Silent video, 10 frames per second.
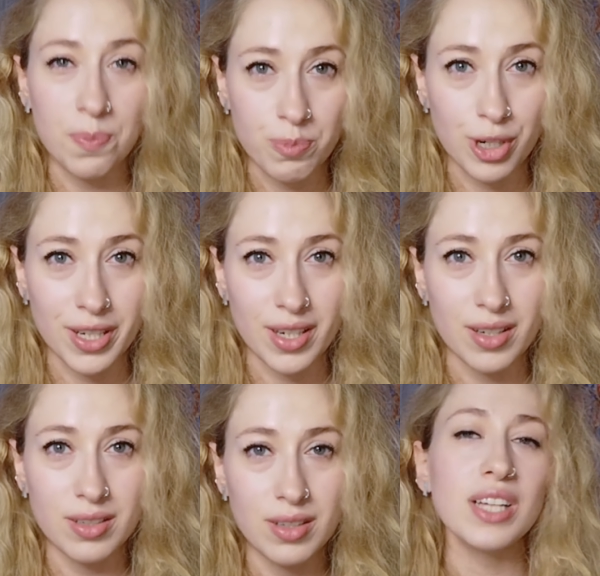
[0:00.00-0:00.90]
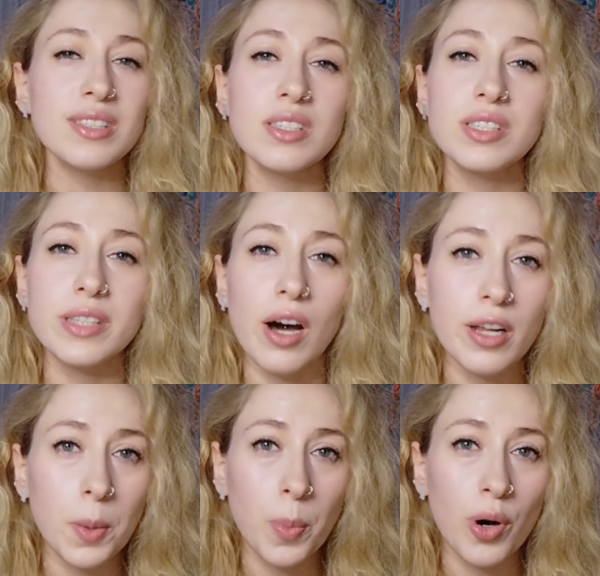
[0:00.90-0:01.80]
upbringing. That's the
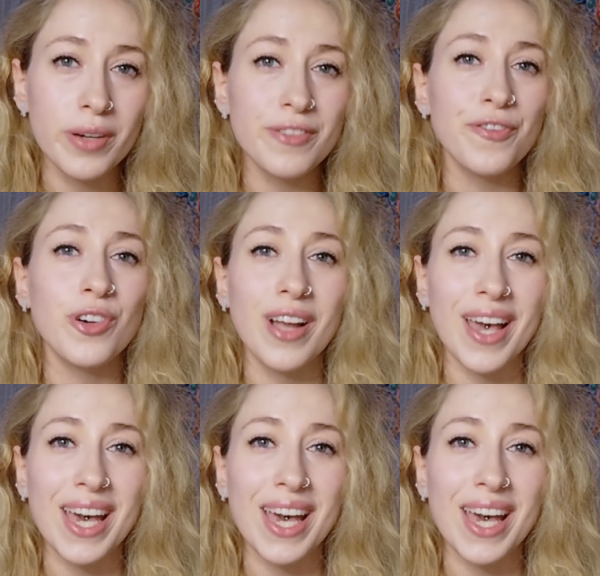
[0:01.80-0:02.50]
starting point for